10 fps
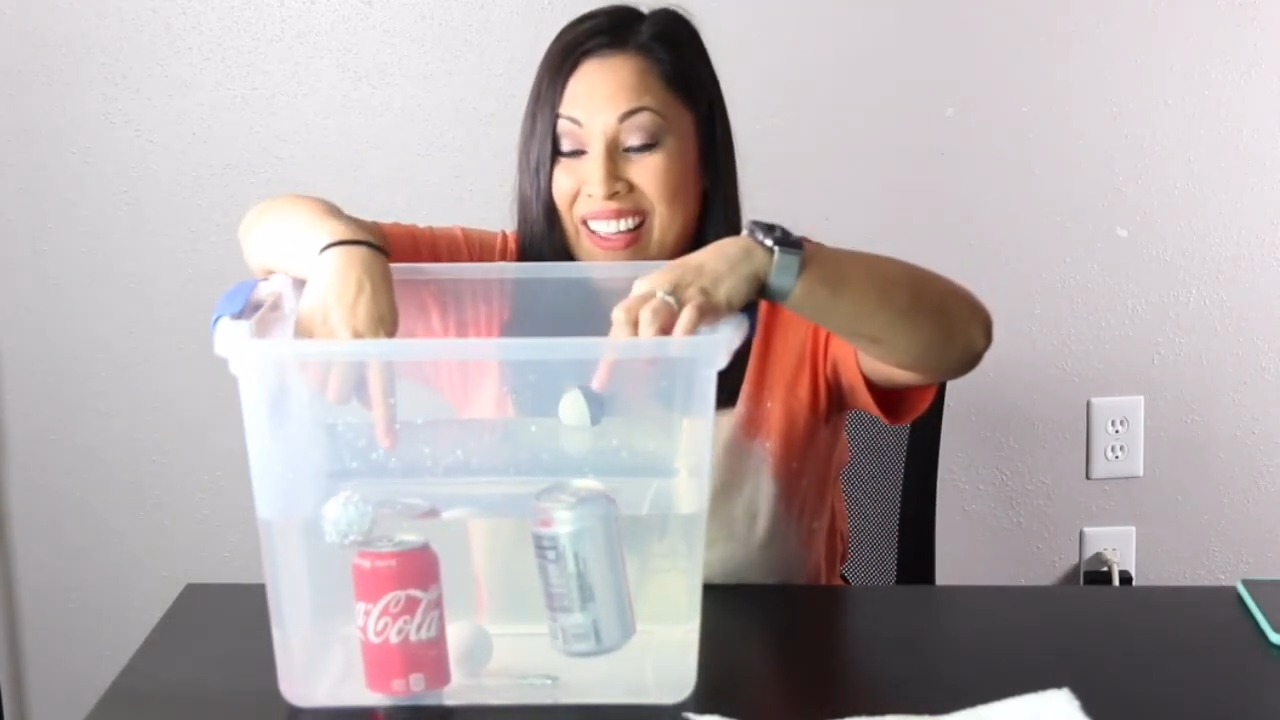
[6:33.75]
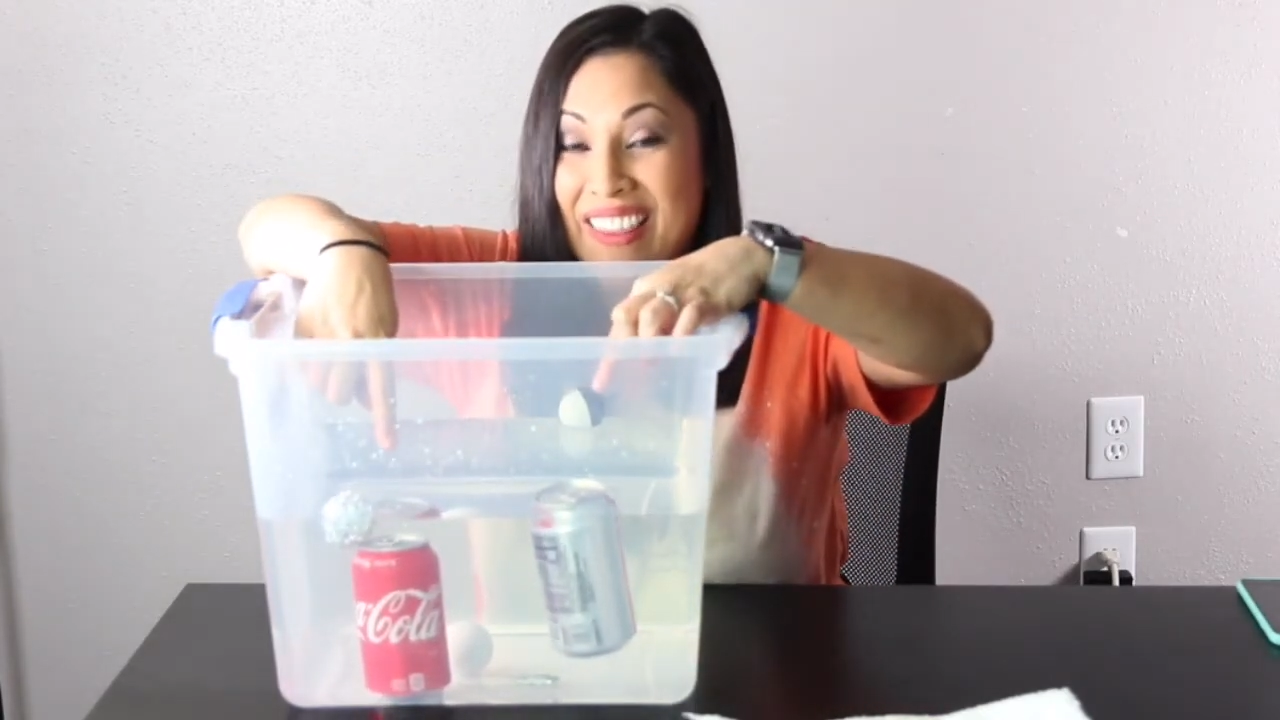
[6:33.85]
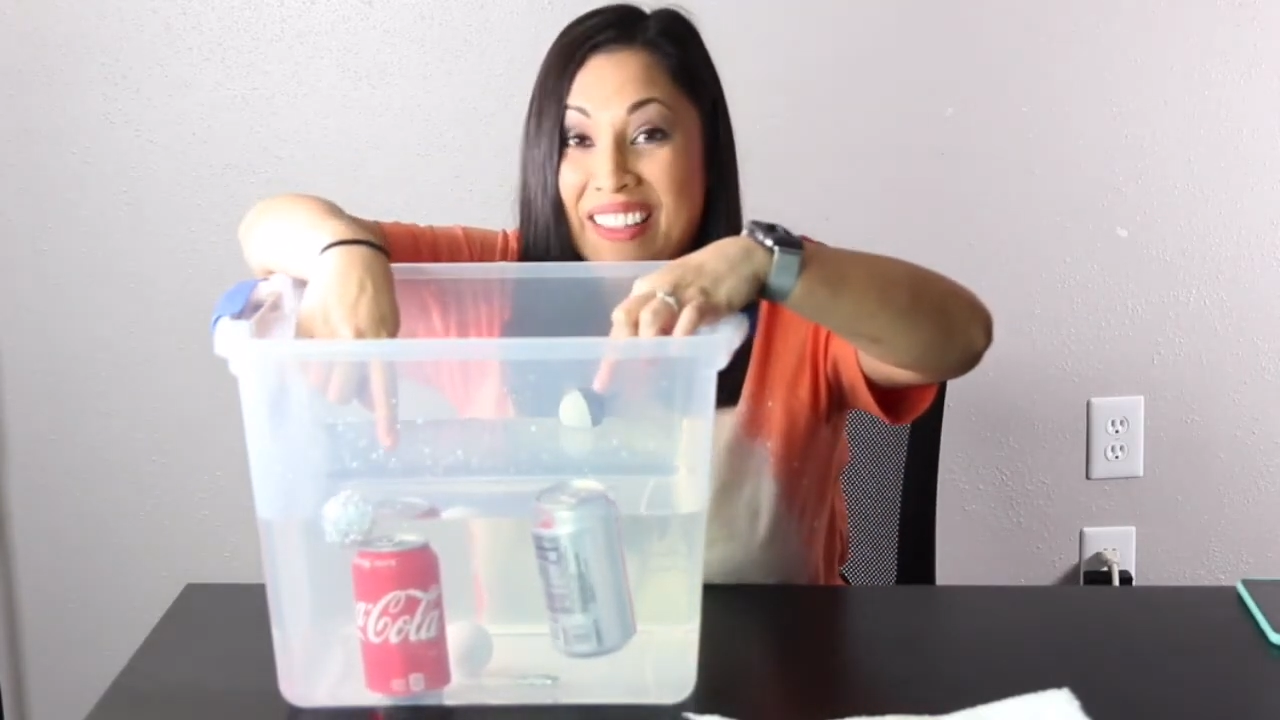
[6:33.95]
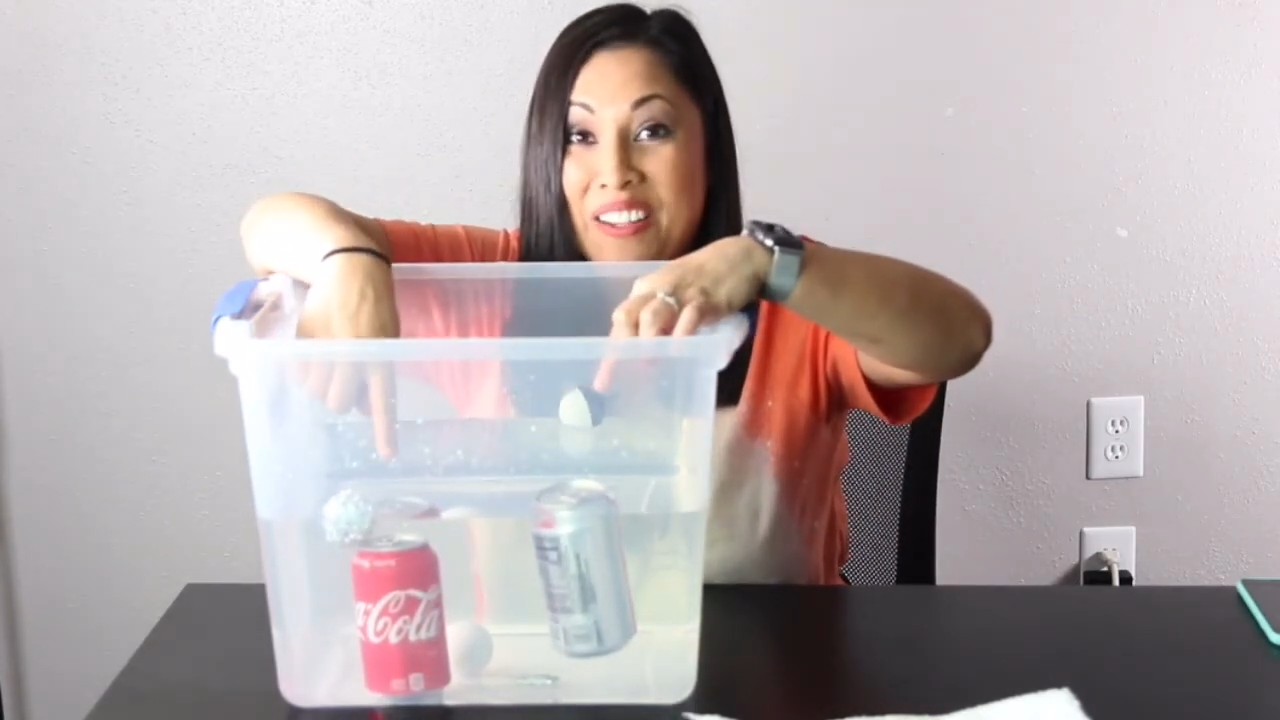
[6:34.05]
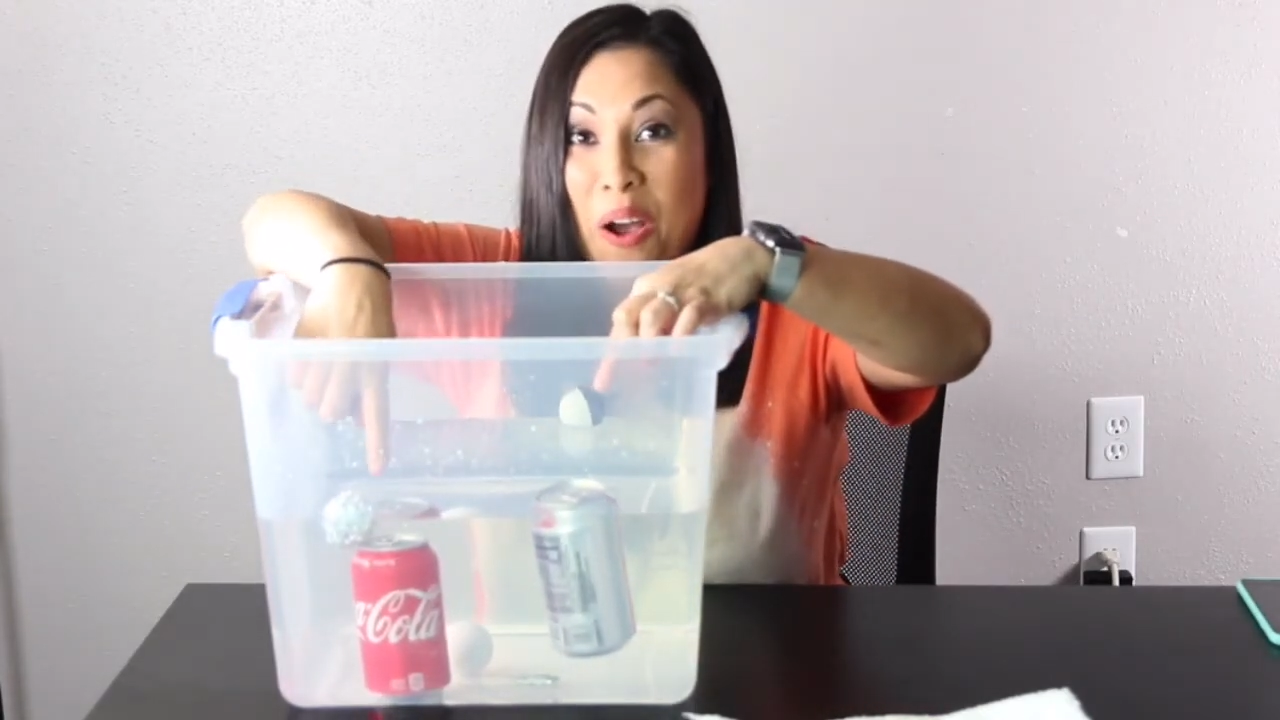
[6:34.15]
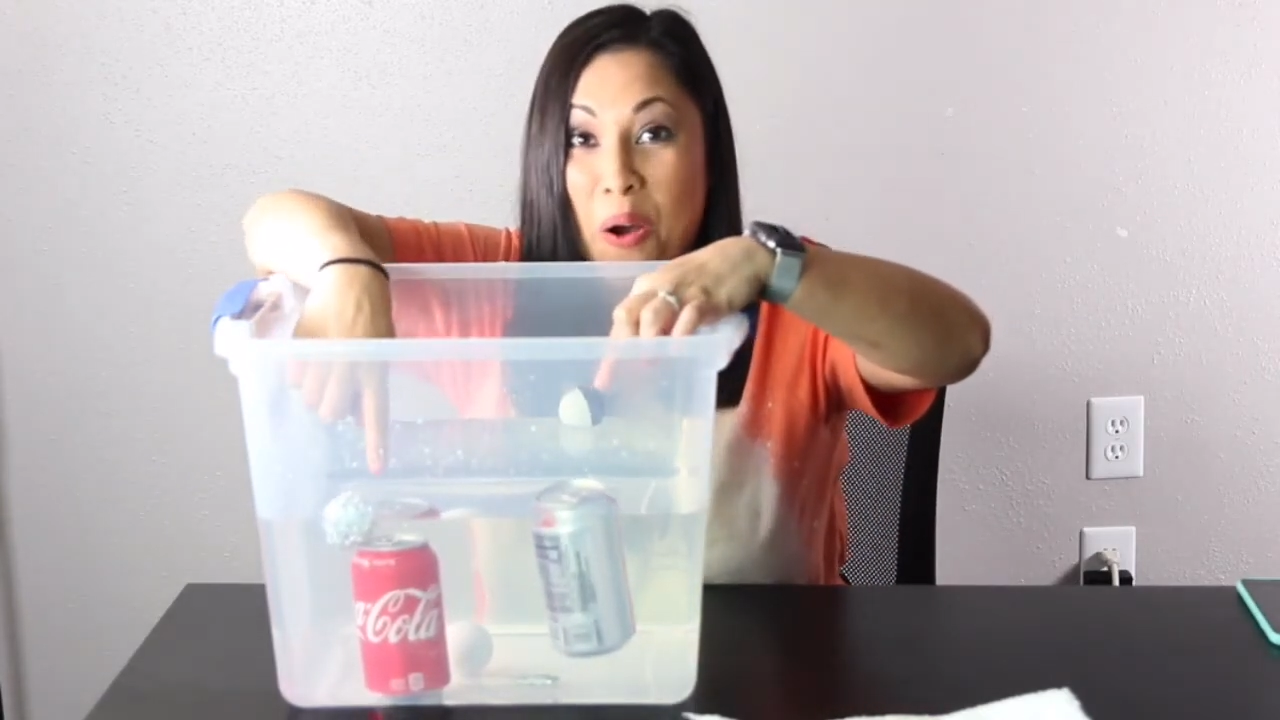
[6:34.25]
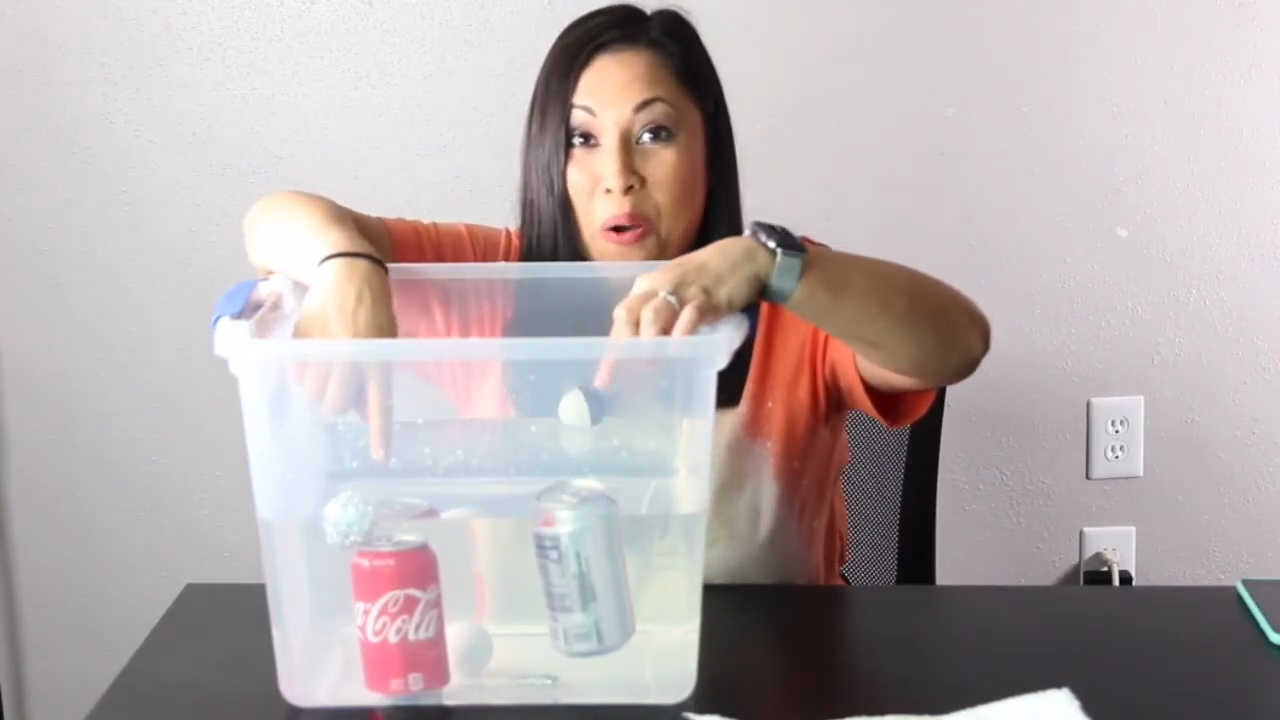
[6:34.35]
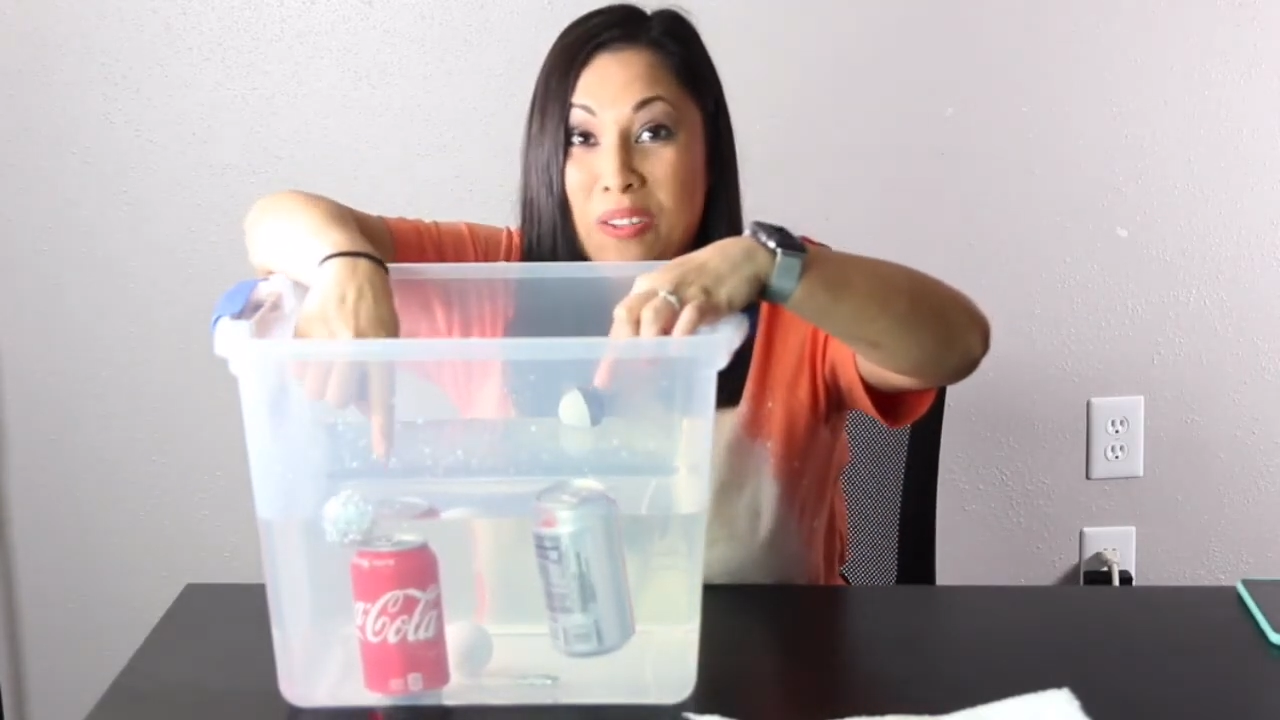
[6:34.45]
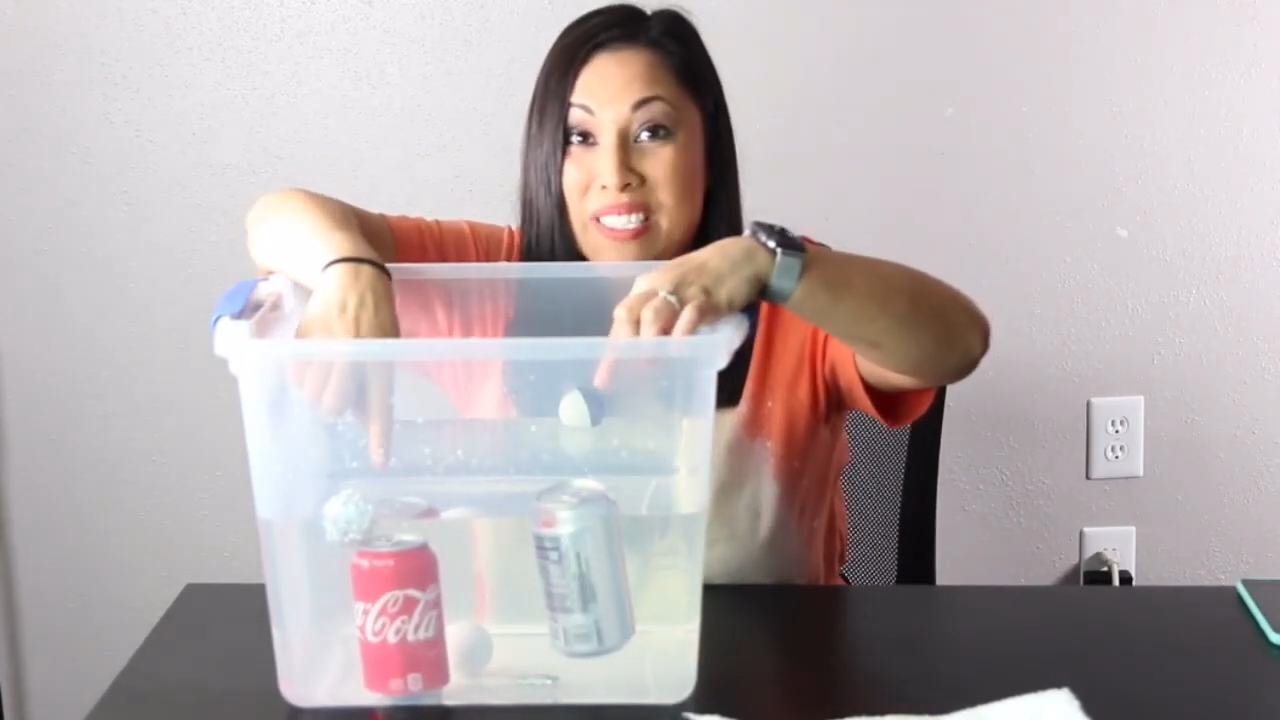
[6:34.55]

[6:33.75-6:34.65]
the Coke